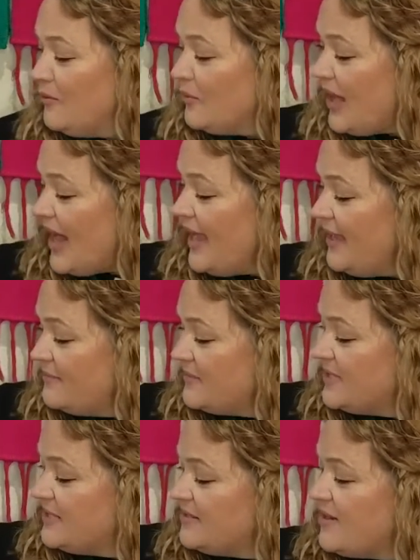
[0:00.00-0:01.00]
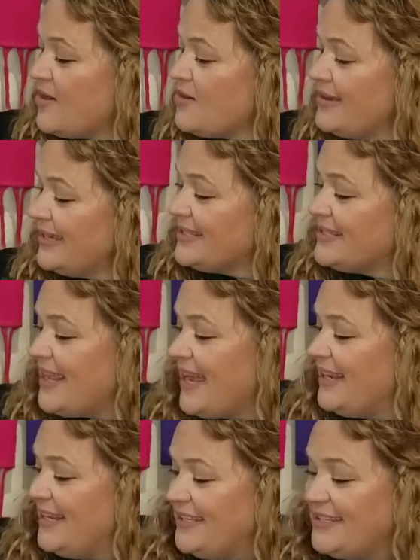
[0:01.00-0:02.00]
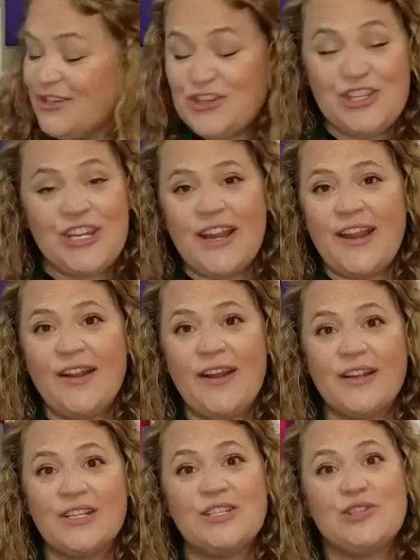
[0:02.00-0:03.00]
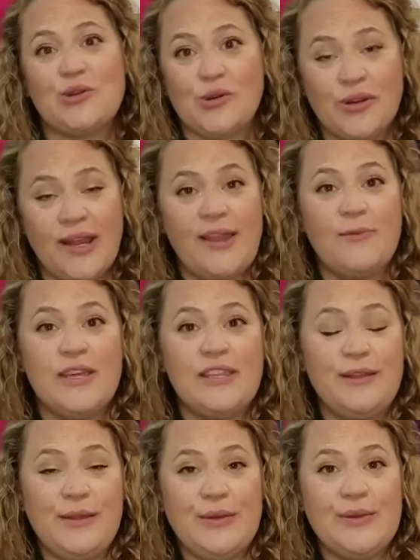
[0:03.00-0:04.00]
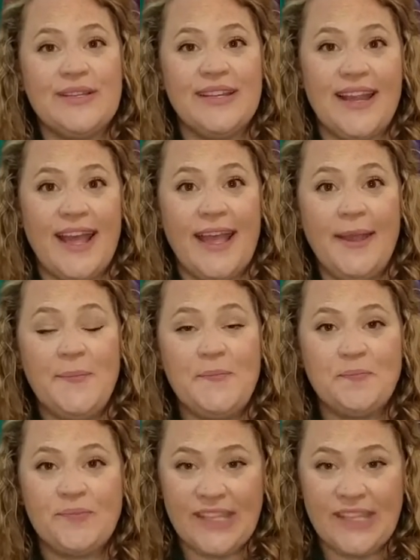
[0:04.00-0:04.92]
Well, I am so excited to share our story with you today.